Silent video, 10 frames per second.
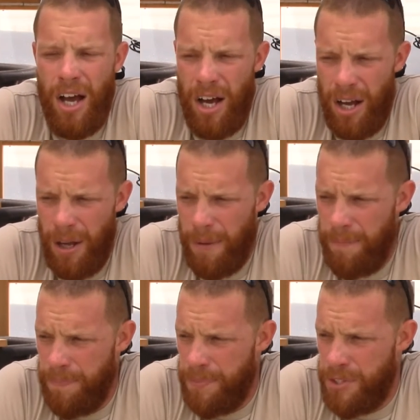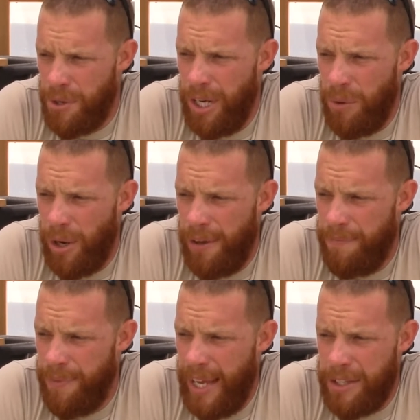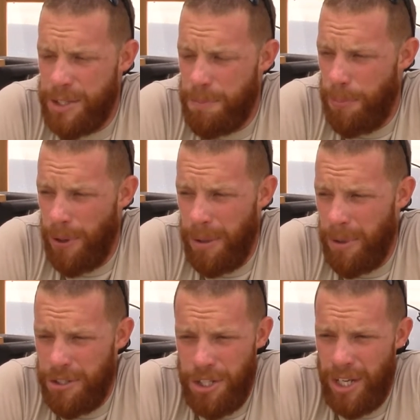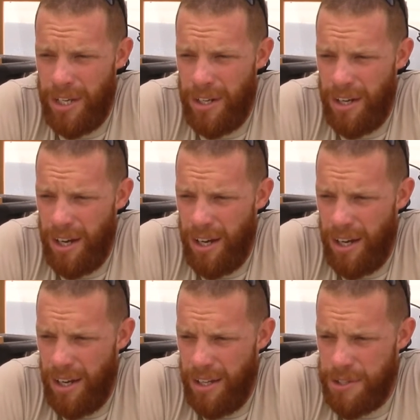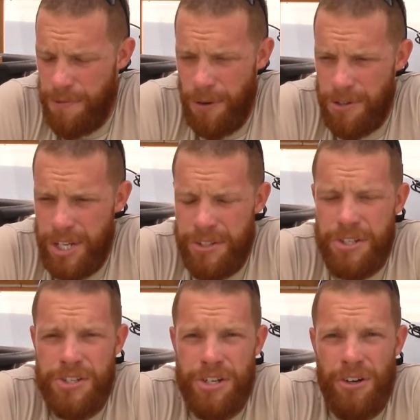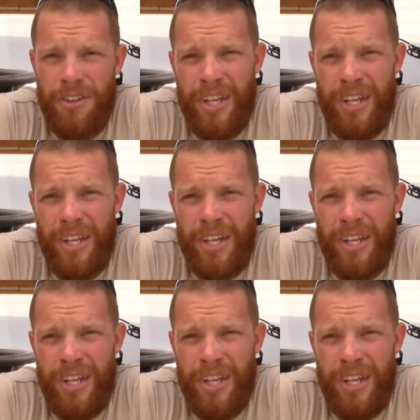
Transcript: Um, so anyway, that's pretty much it uh, as far as that's concerned.